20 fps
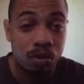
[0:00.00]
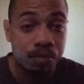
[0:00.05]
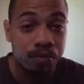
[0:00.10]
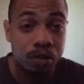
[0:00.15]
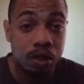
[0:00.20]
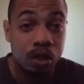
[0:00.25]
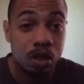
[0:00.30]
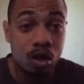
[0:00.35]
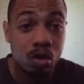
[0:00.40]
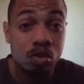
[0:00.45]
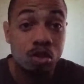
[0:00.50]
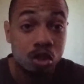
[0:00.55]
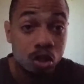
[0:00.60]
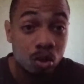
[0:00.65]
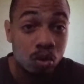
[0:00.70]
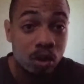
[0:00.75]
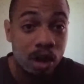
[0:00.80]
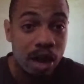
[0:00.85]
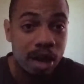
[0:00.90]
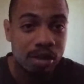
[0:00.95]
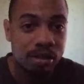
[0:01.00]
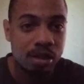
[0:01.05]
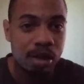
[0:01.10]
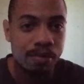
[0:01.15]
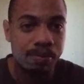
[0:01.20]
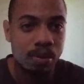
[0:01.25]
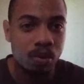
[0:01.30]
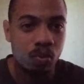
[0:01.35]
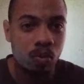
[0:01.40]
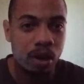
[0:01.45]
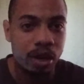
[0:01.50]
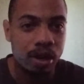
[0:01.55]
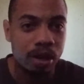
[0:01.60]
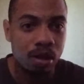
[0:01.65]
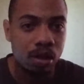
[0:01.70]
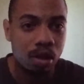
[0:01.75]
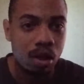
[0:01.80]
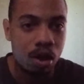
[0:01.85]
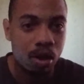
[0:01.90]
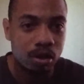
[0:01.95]
he knows you guys have been waiting
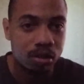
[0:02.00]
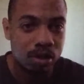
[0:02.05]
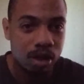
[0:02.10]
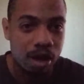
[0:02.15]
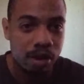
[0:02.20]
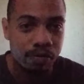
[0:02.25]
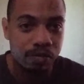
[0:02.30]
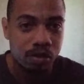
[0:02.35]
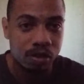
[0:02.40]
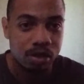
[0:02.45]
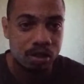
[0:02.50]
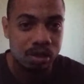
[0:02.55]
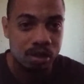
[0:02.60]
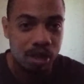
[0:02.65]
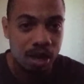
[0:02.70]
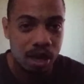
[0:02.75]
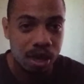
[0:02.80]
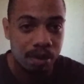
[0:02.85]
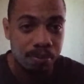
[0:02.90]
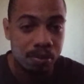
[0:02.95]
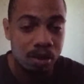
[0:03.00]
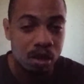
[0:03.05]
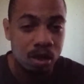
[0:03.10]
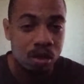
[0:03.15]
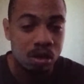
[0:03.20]
a long time for this game.